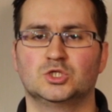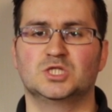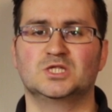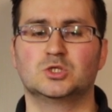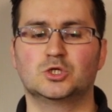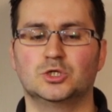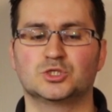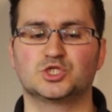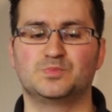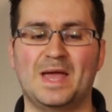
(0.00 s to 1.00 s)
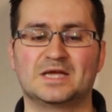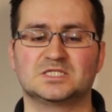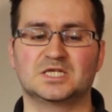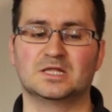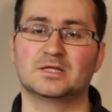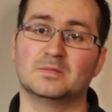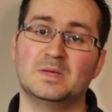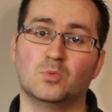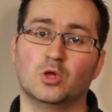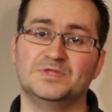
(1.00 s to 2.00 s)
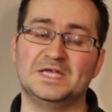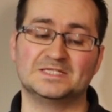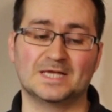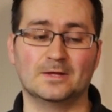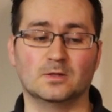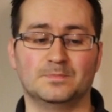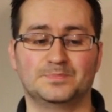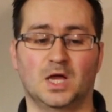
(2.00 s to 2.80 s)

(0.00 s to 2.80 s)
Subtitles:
So let's look at those specs in a little bit more detail.